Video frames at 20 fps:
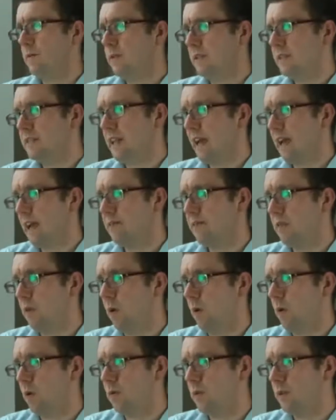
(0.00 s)
will this have
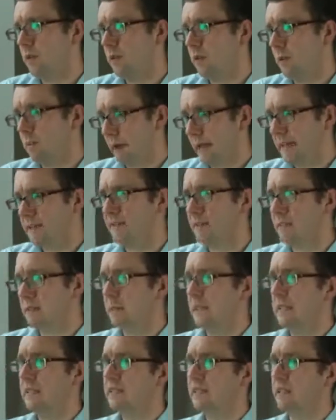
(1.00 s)
on the
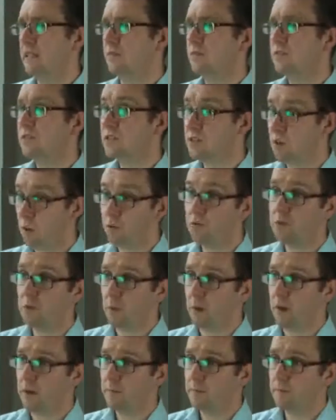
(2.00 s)
patentability of
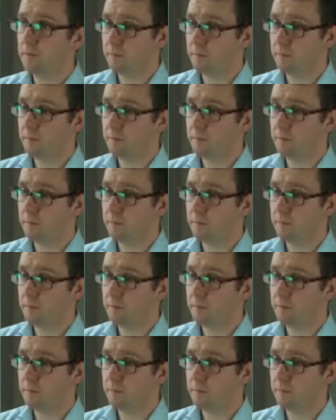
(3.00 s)
software?